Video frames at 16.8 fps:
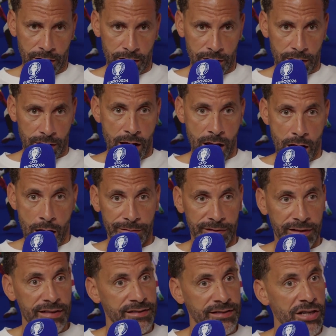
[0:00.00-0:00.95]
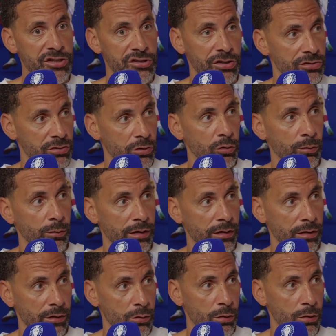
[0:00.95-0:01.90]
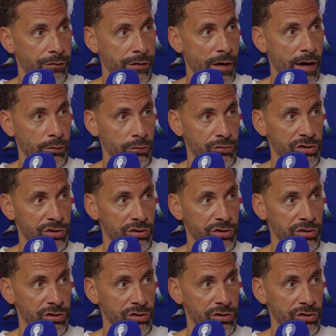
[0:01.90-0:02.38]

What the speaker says: Like up to this stage of the tournament, the quarterfinals,